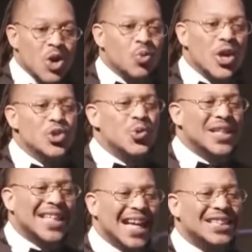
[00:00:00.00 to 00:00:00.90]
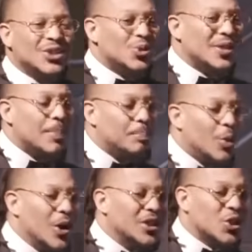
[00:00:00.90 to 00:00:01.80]
When you get to the
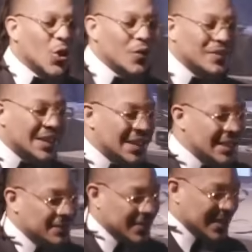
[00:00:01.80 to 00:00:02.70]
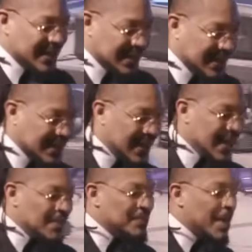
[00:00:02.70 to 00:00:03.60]
point of deliverance,
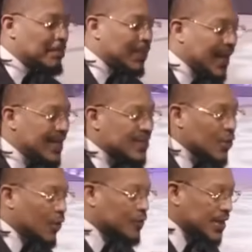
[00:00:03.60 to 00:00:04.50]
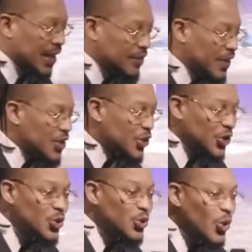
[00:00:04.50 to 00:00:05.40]
the place of
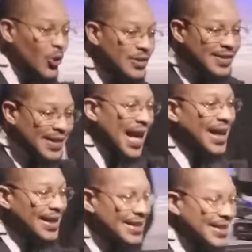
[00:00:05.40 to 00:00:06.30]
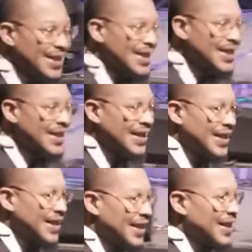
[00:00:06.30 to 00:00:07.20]
salvation, you don't stand.
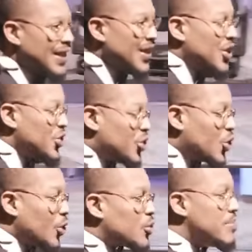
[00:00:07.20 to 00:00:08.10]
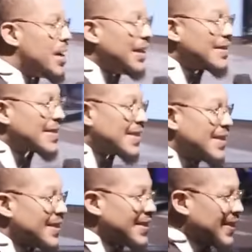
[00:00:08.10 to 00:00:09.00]
You don't remain
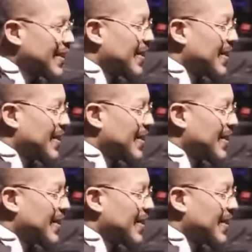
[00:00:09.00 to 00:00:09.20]
still.